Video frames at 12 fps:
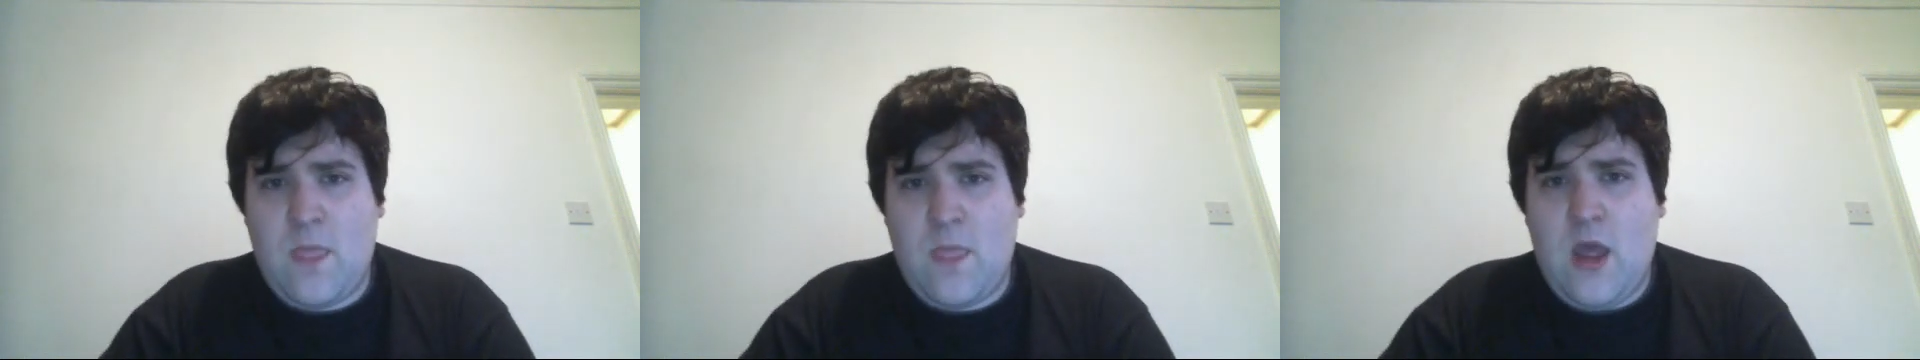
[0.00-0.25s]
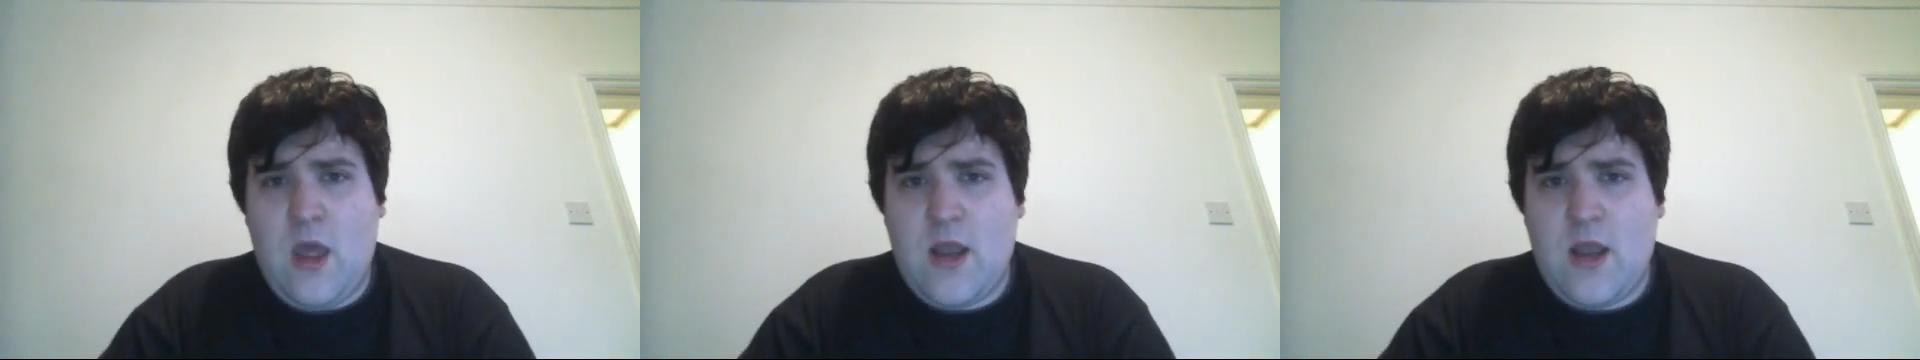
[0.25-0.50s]

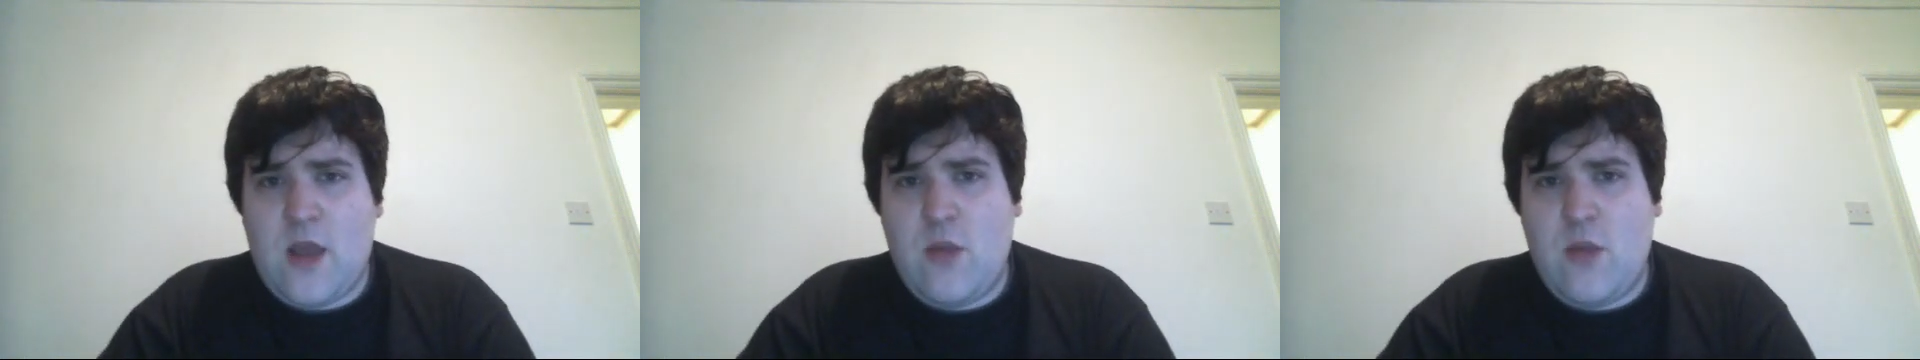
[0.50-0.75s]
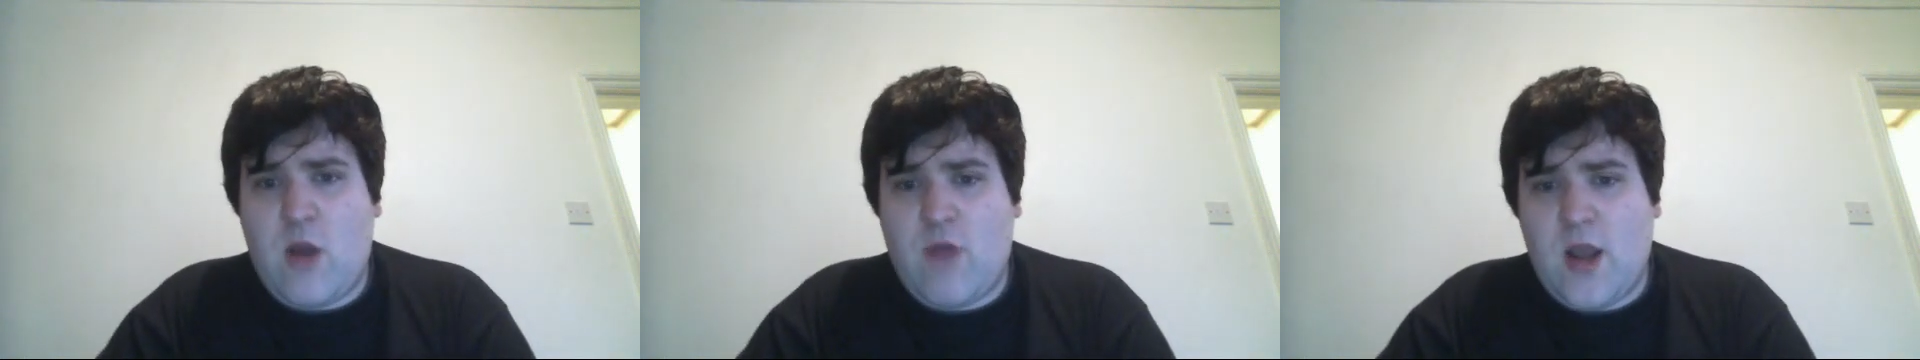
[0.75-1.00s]
Now, you
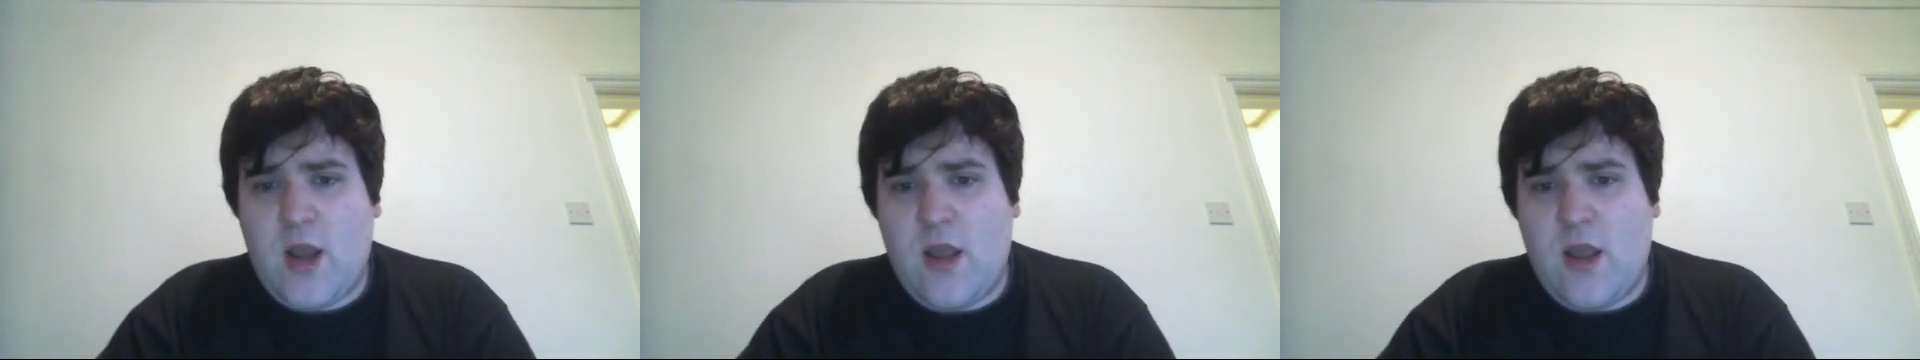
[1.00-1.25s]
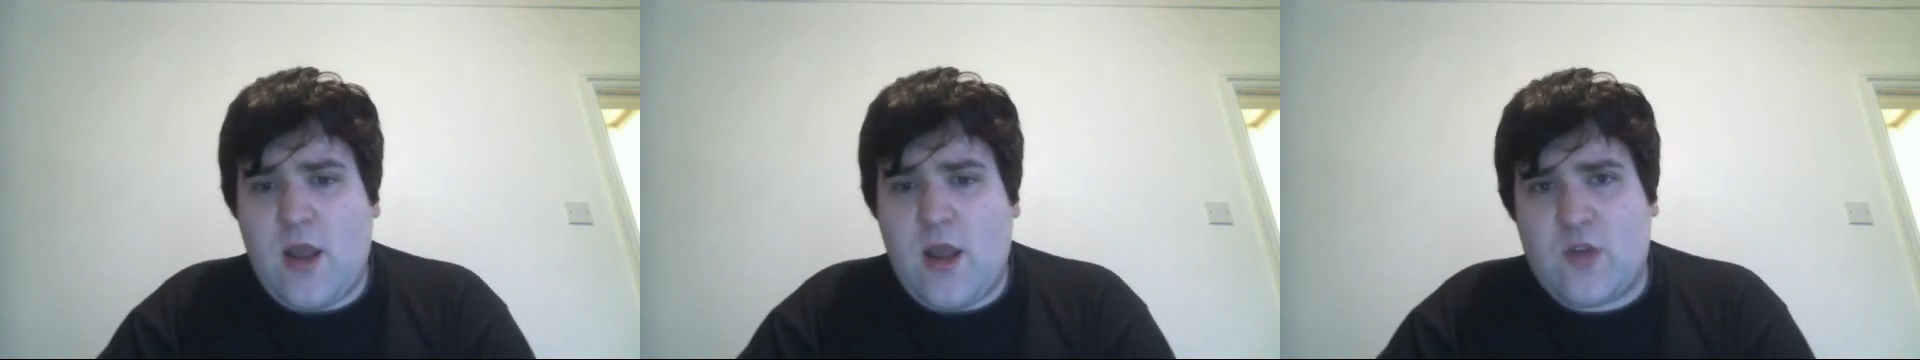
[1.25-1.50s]
might rightly
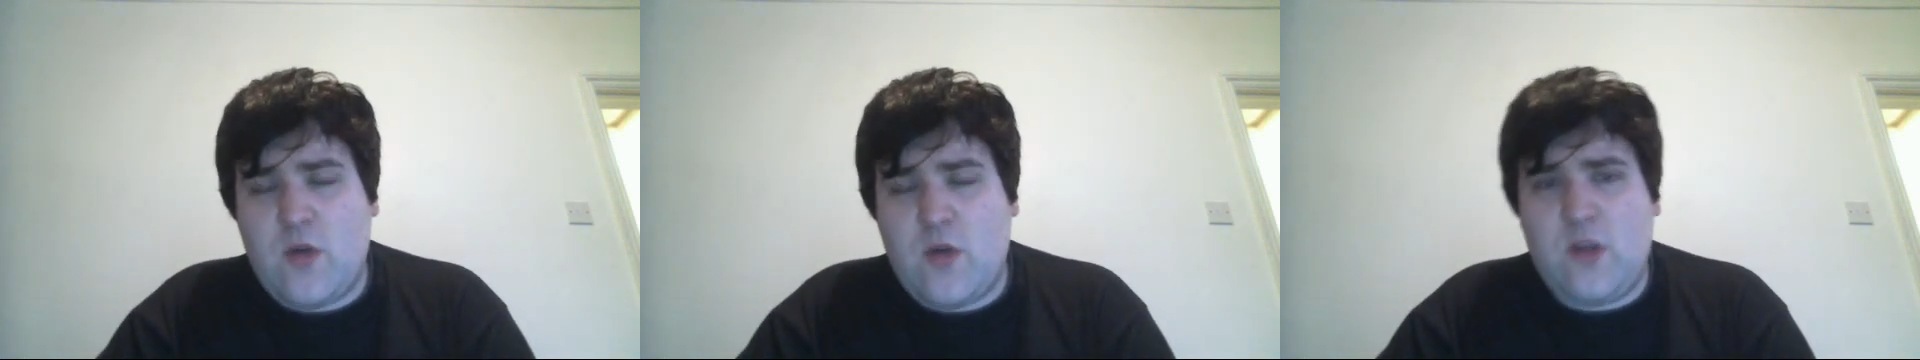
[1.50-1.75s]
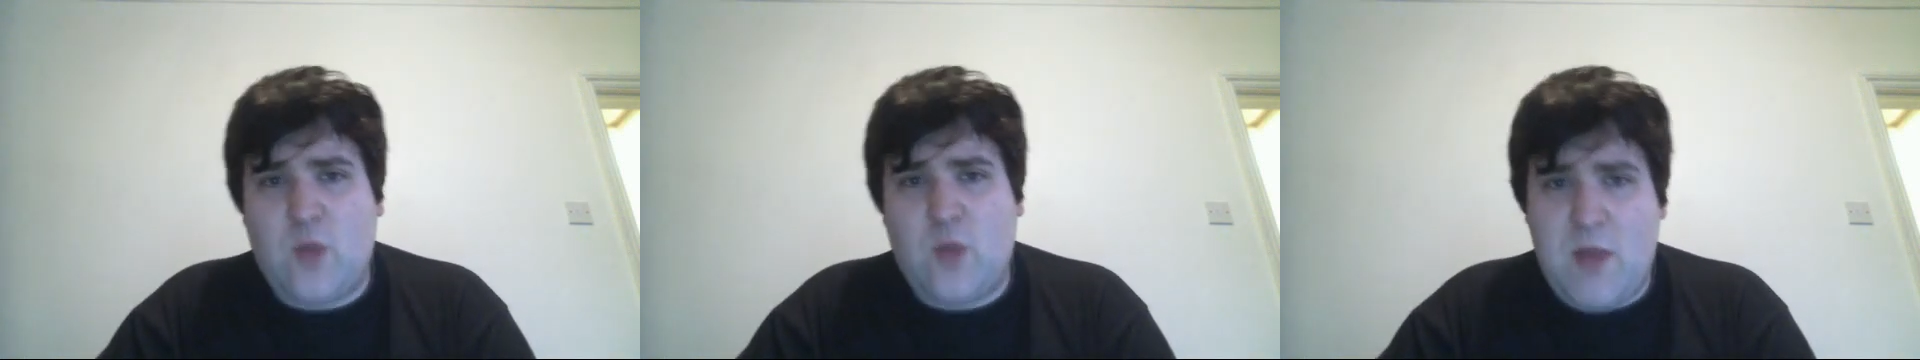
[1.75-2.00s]
ask who
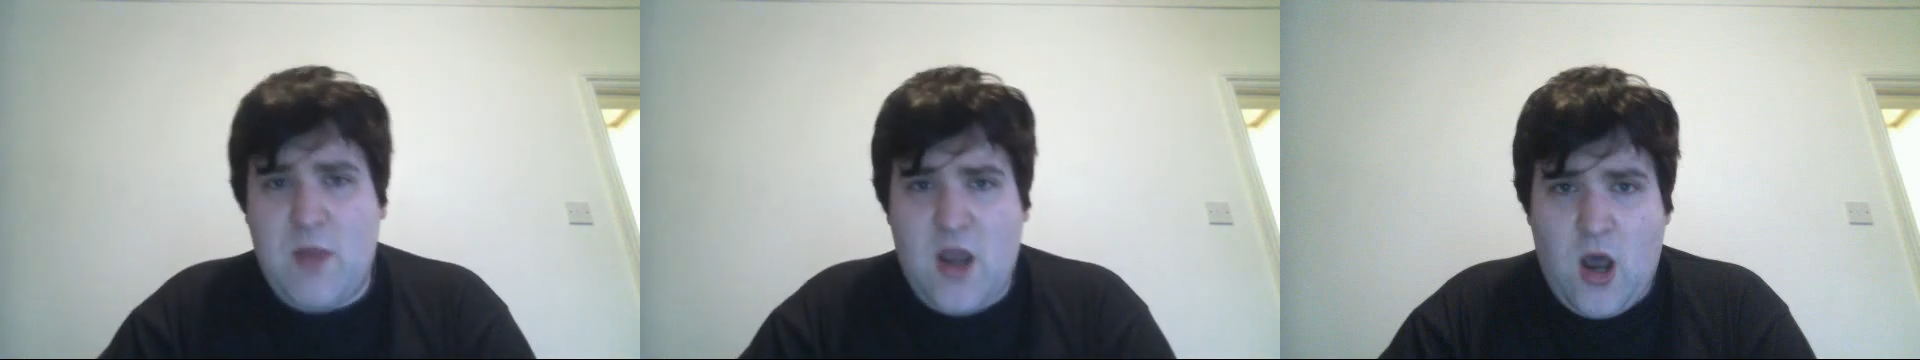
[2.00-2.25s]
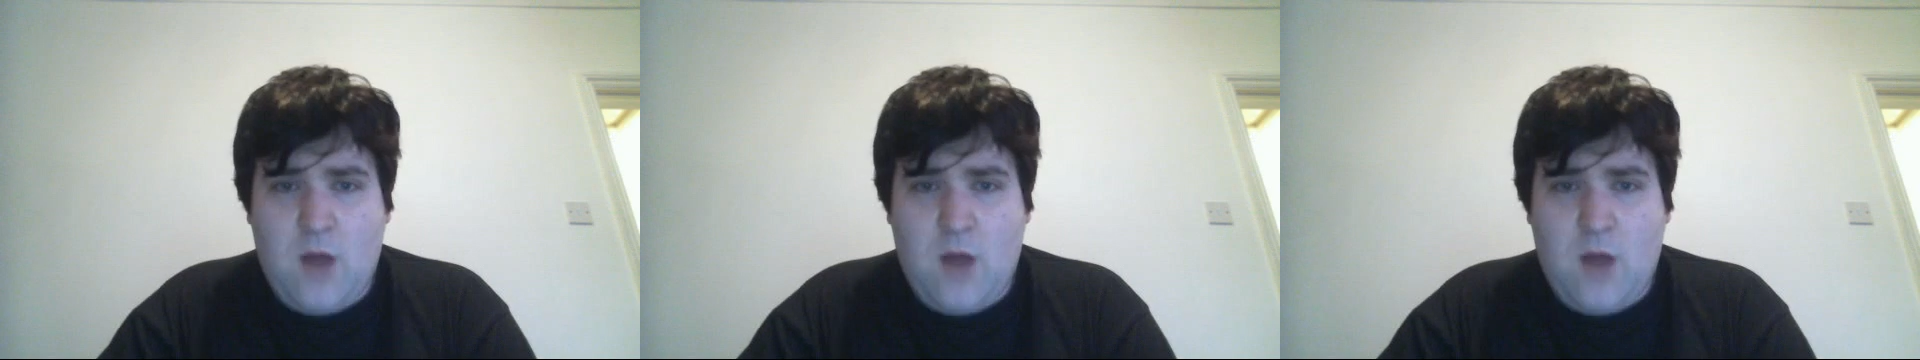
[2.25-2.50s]
these women are.